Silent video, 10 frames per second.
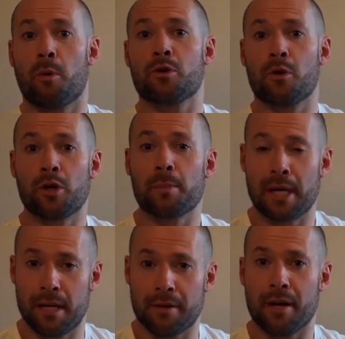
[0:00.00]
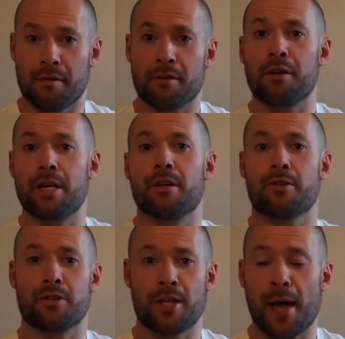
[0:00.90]
supposed to only be living there for a
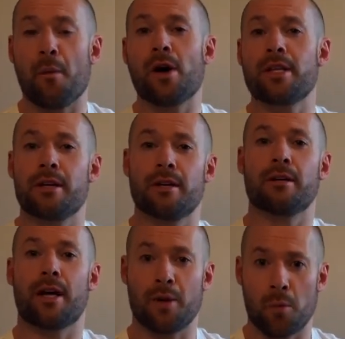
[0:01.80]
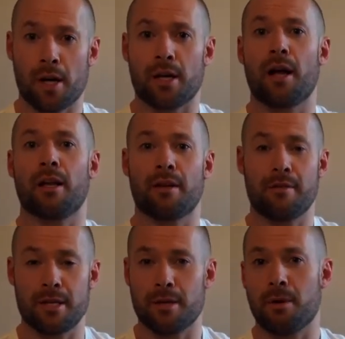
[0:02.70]
year. So you get 1 year kind of working holiday
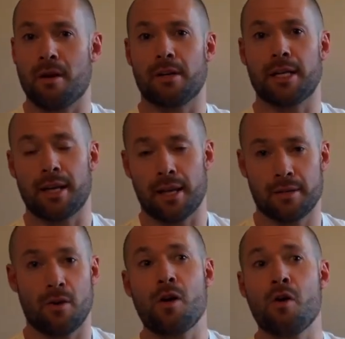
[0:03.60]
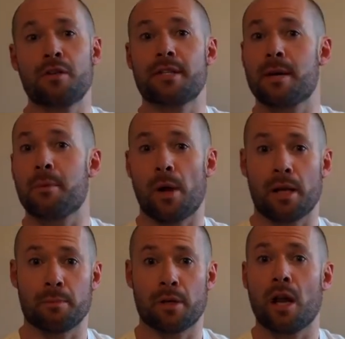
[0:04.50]
visa, whatever like that. So I overstayed my
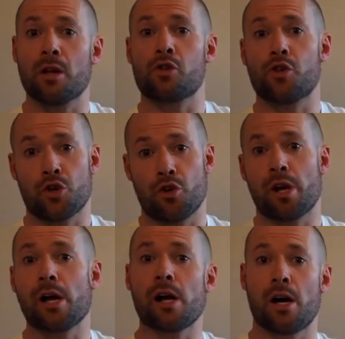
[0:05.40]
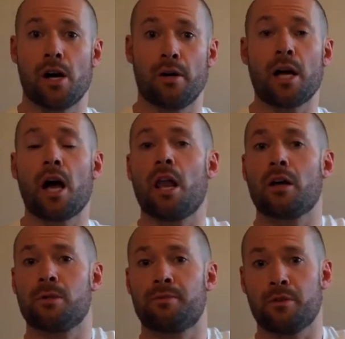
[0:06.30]
welcome. Cut a long story short, I got caught. I got
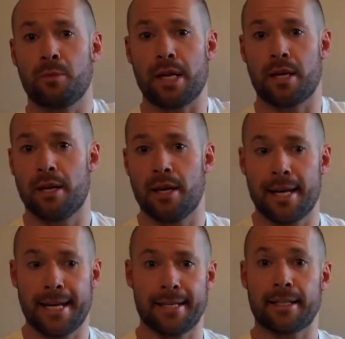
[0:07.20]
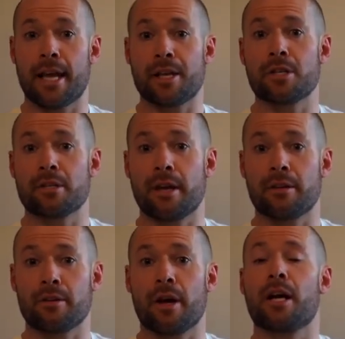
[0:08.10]
locked up for a week in detention
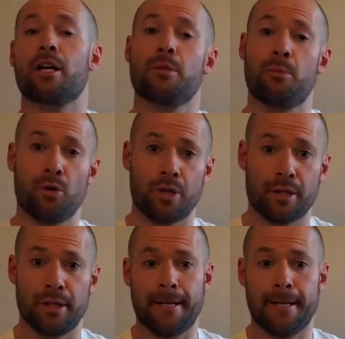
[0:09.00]
centre, and I got deported.